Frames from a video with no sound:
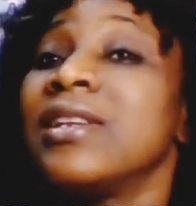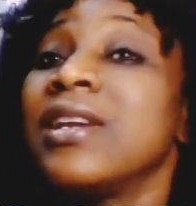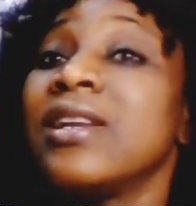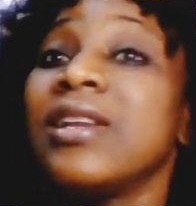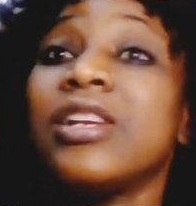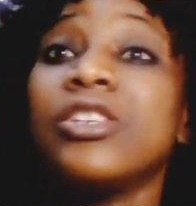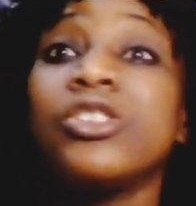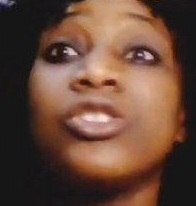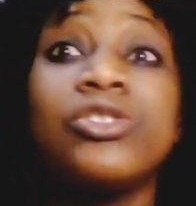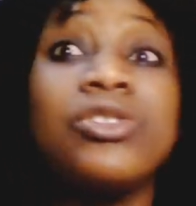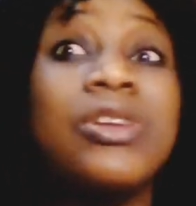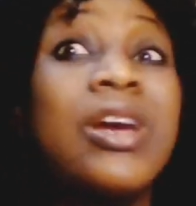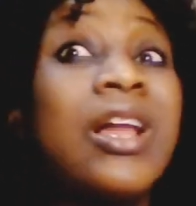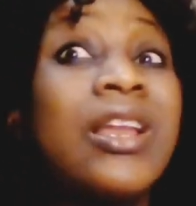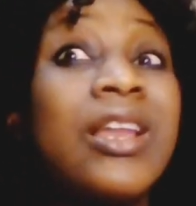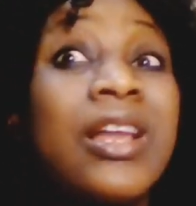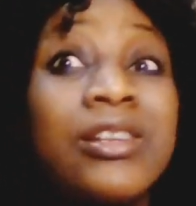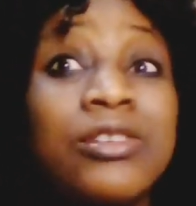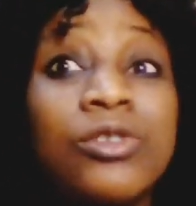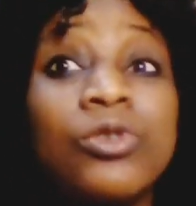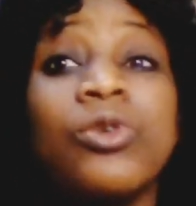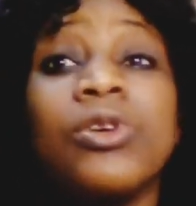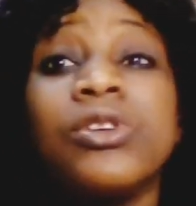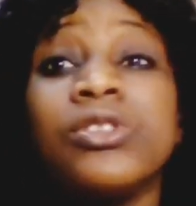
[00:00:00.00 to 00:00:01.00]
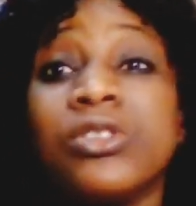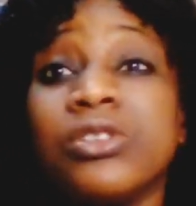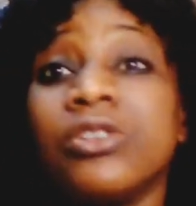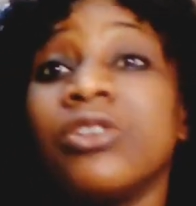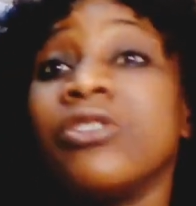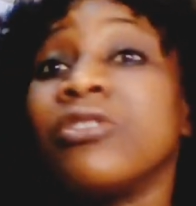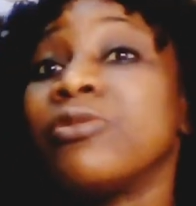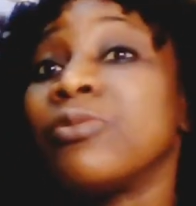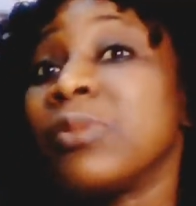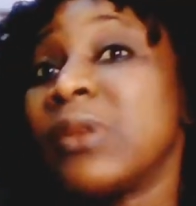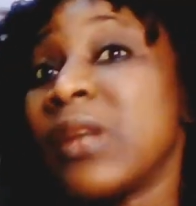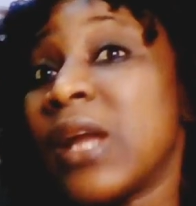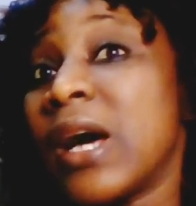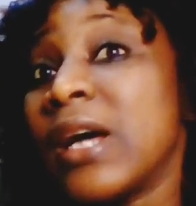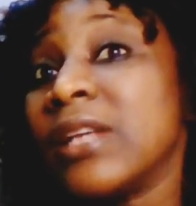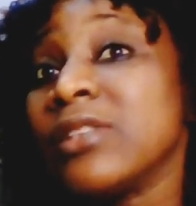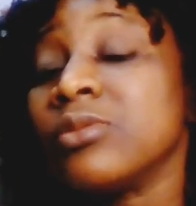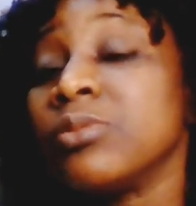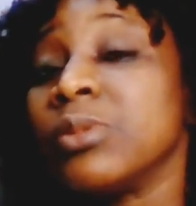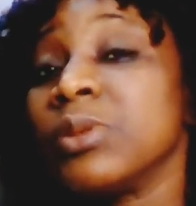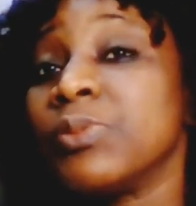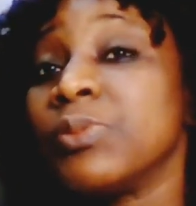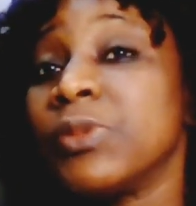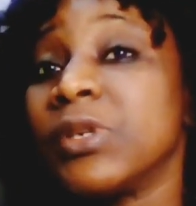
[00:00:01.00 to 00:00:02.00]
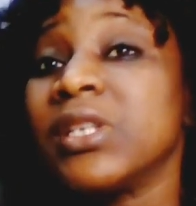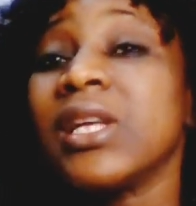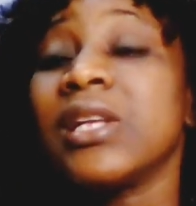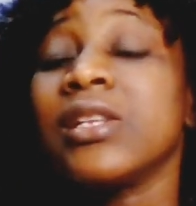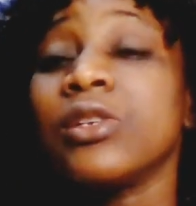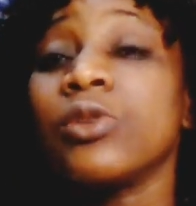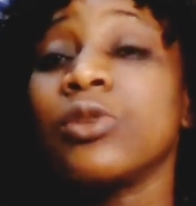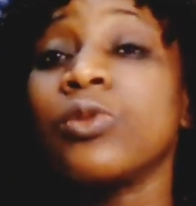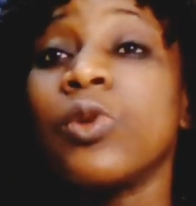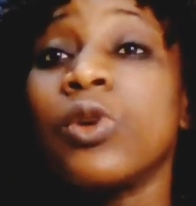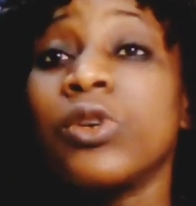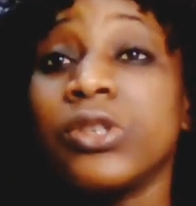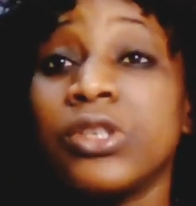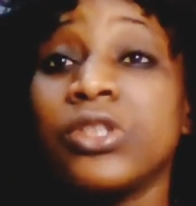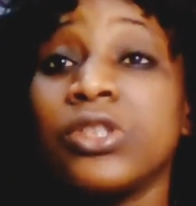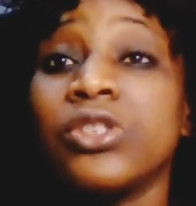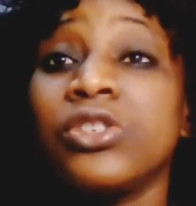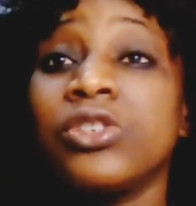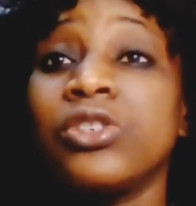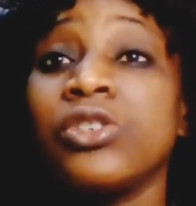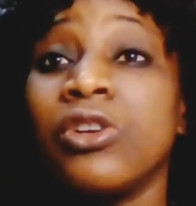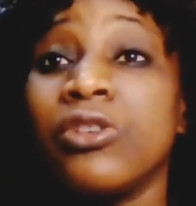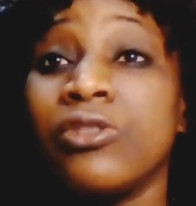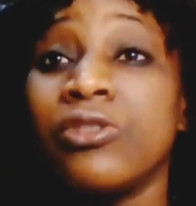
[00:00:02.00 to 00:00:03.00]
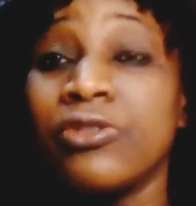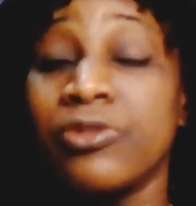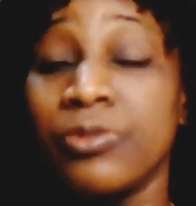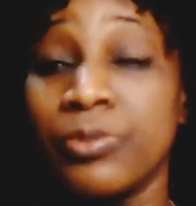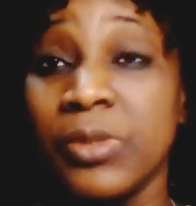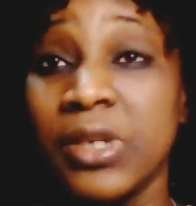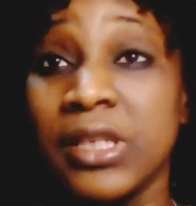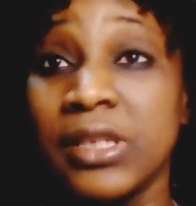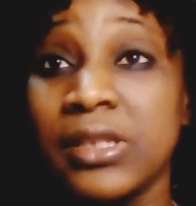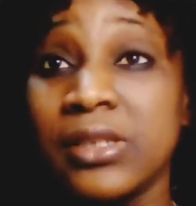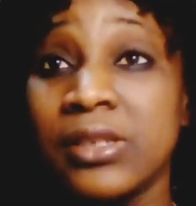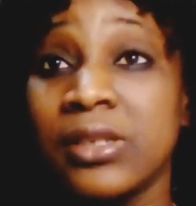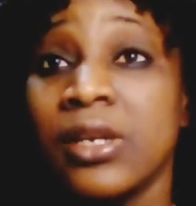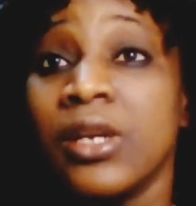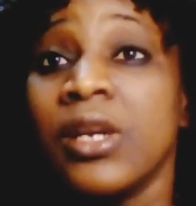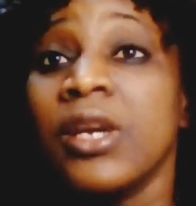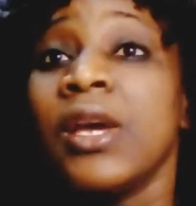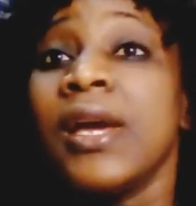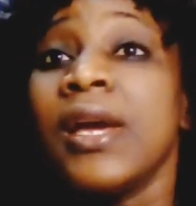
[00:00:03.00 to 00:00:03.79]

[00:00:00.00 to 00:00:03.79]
Neither should you allow the quantity of plant to be more than the quantity of meat.